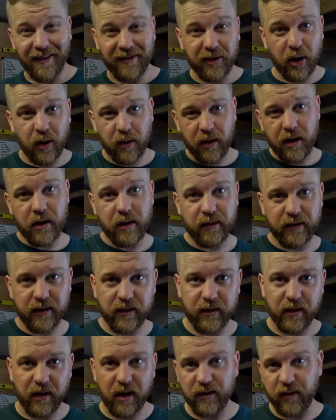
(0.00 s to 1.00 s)
I've got one of those
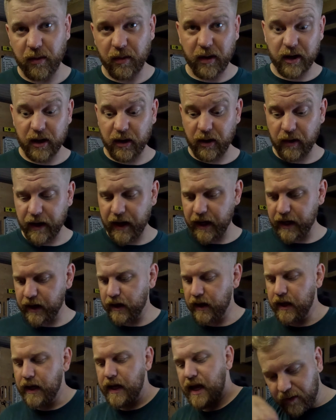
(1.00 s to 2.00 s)
inside, so I'm going to go and get
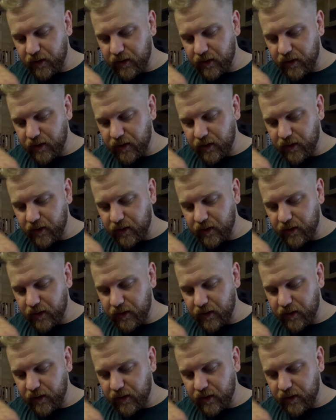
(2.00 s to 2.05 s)
it.